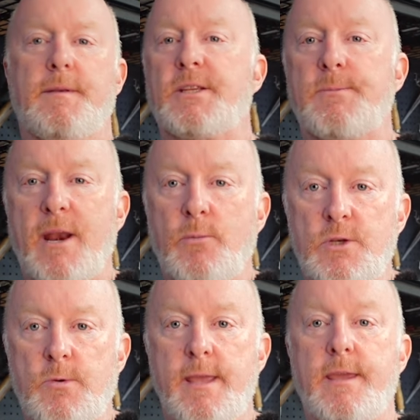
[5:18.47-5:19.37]
Doesn't matter
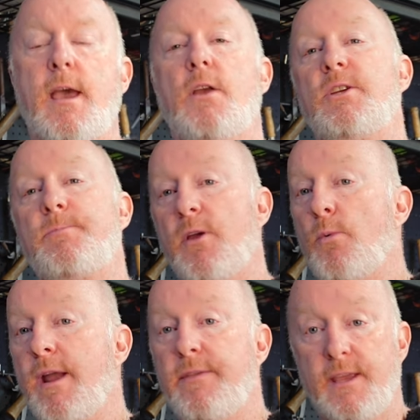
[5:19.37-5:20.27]
which way you go, just be
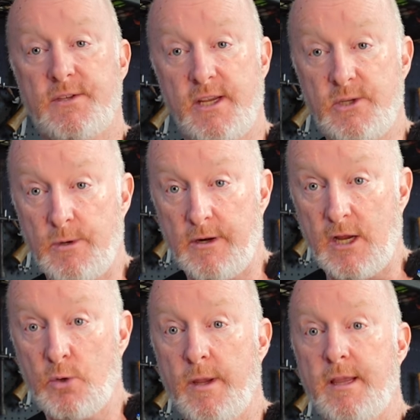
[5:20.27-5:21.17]
aware the STs wear
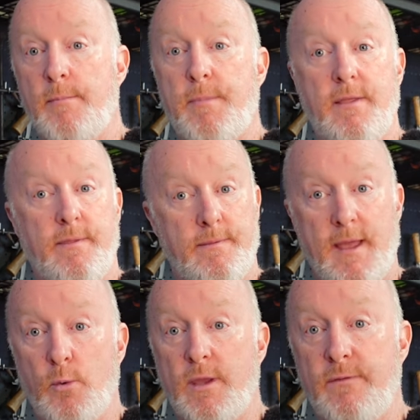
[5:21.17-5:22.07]
out quicker, but
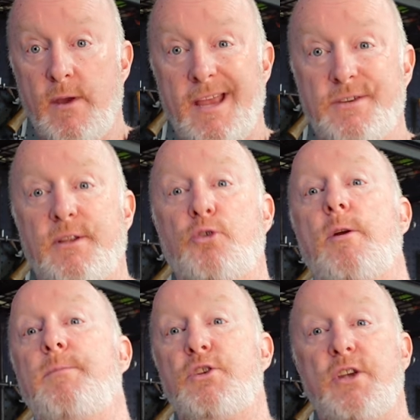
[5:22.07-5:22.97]
they will give you excellent
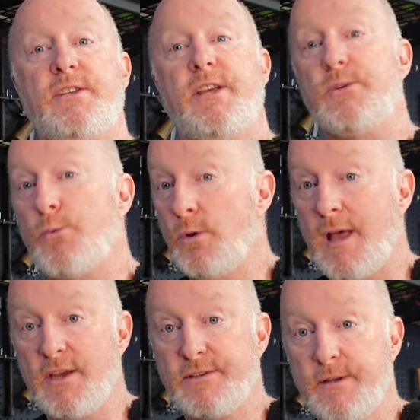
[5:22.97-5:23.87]
grip. The GTs will
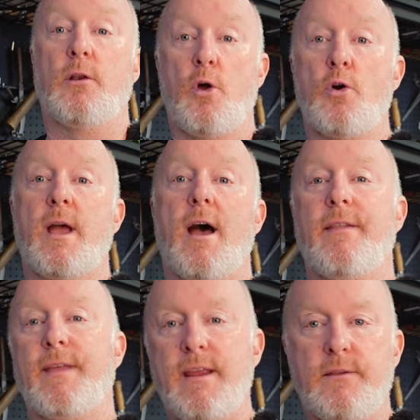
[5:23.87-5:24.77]
last
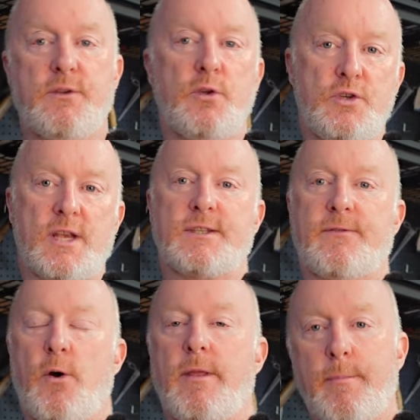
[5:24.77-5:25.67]
longer. They do
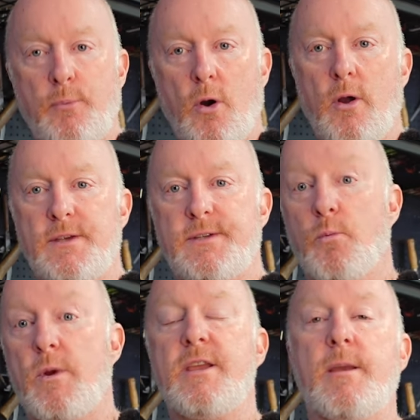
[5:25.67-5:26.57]
justify their price.
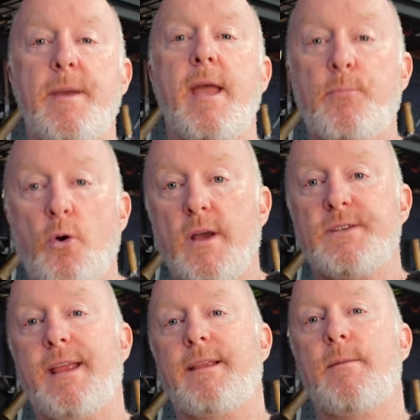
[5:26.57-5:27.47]
When you compare
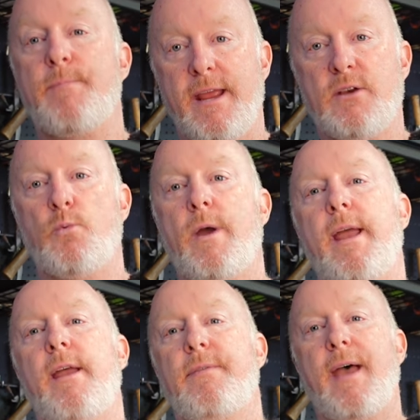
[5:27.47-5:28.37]
price compared to
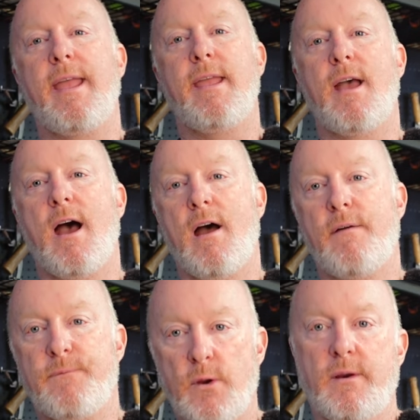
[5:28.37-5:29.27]
wear, they
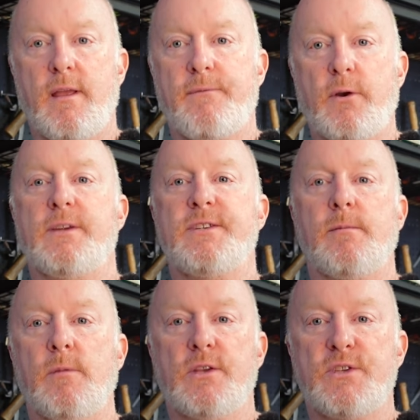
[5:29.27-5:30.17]
are a very
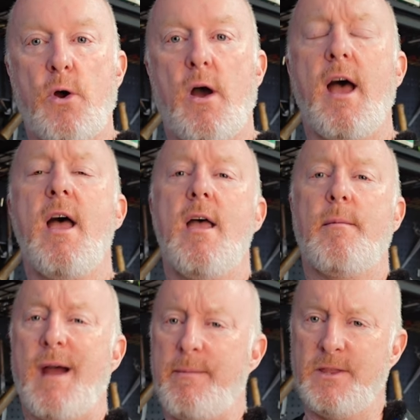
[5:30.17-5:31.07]
similar tyre.
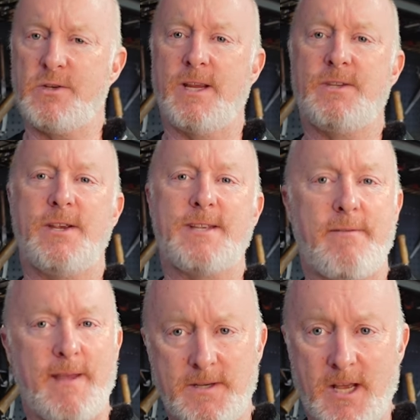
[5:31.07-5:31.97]
Maybe the GTs
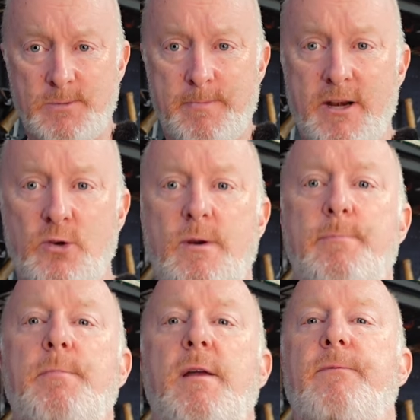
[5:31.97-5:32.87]
have that touch better
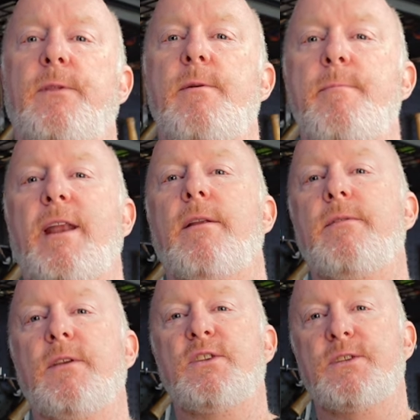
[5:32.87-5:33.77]
grip, but for
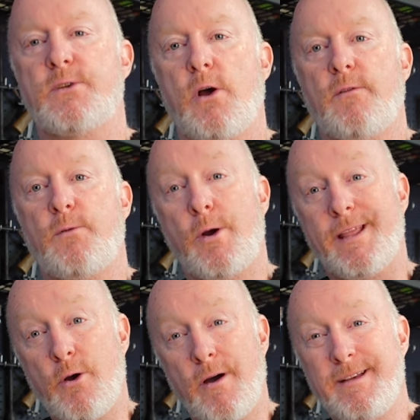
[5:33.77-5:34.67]
the style of
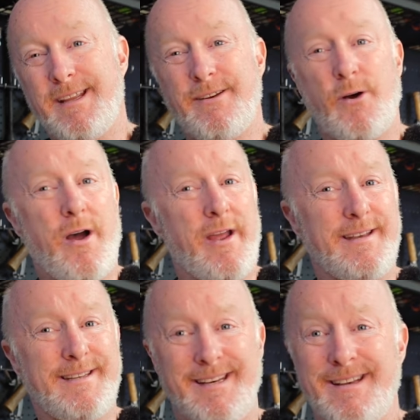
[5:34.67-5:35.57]
riding
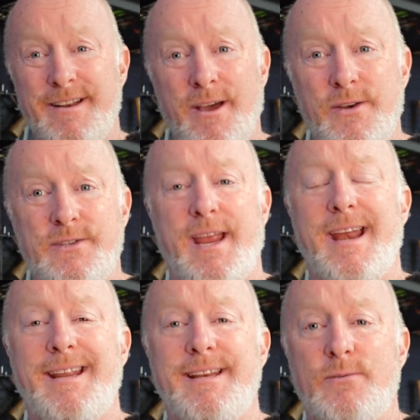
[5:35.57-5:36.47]
I didn't notice
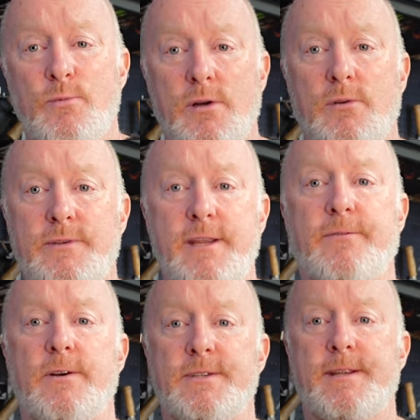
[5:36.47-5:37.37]
any real
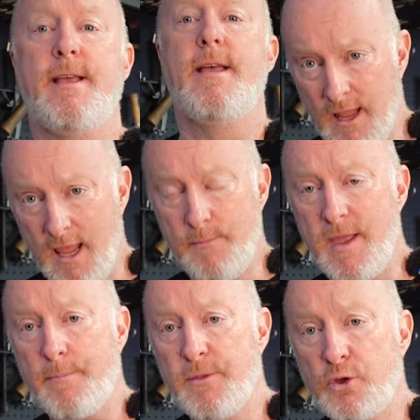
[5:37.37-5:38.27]
difference. Hit
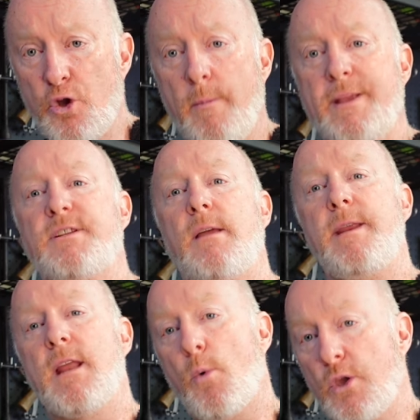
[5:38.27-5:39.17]
me up in the comments. Let
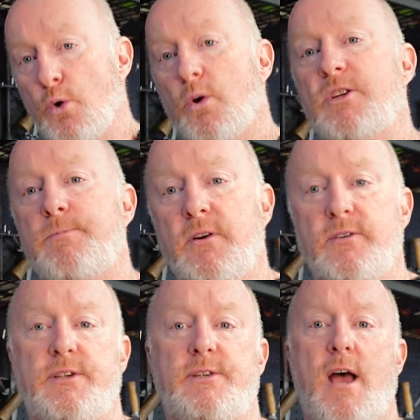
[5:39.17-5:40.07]
me know what your
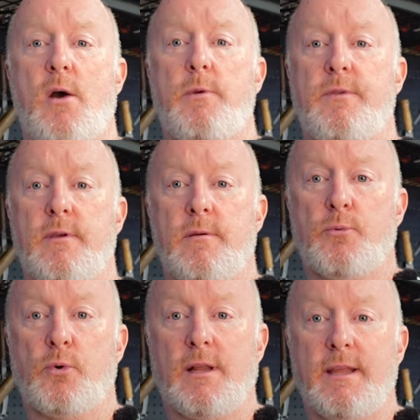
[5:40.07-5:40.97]
experiences are with the
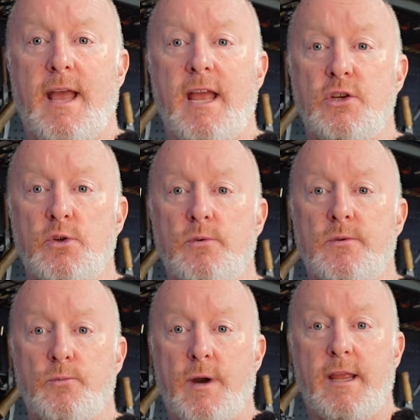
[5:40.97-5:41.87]
Pirelli Angel
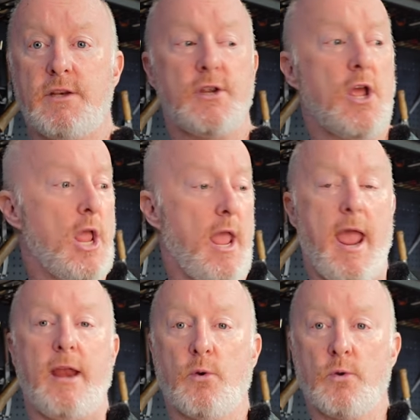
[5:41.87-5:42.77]
range.
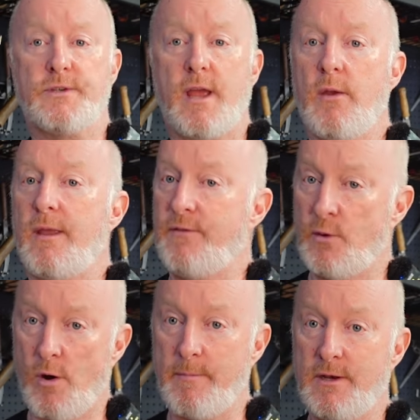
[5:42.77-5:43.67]
And also, if
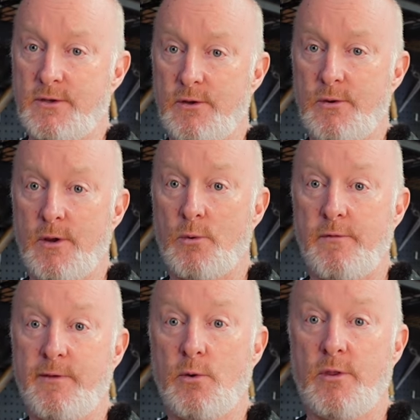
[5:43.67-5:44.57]
you want me to do a
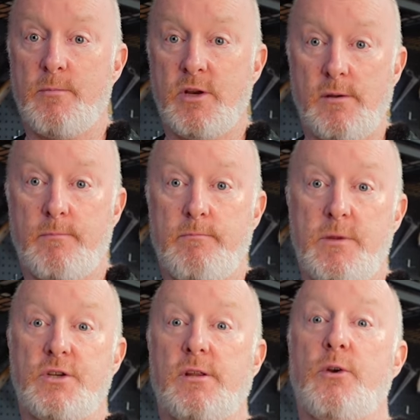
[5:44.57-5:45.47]
review on the
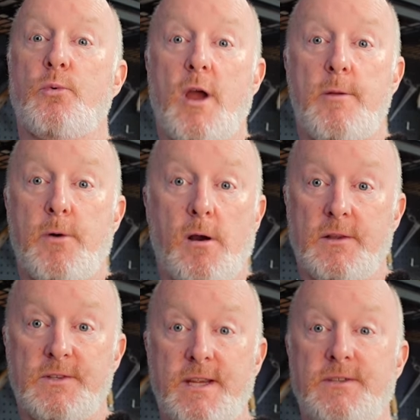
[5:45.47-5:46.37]
Michelin Road
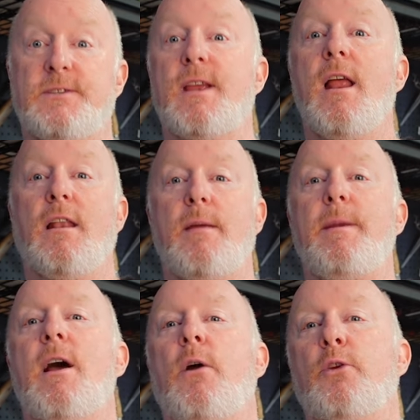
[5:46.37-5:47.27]
Pilot 6s, let
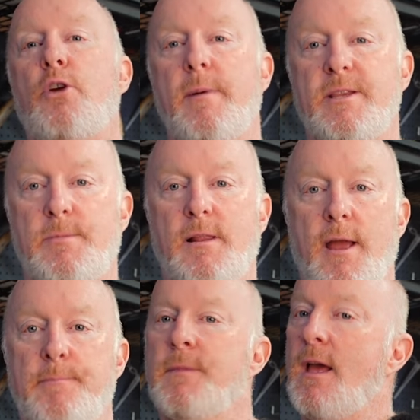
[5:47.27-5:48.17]
me know in the comments
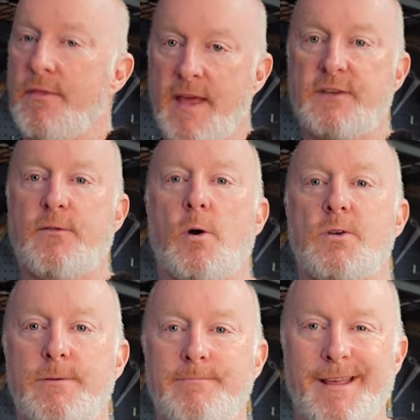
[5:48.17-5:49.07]
below. Thanks for
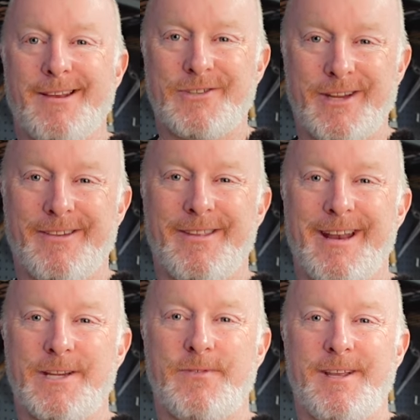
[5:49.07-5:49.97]
watching, and I'll see you on the
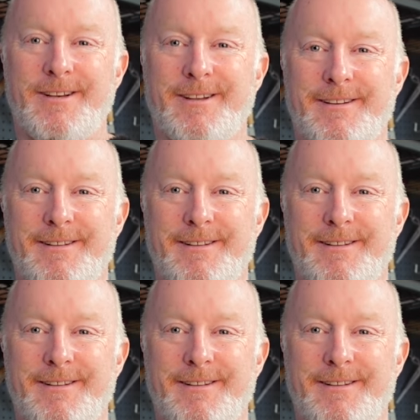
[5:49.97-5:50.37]
next vid.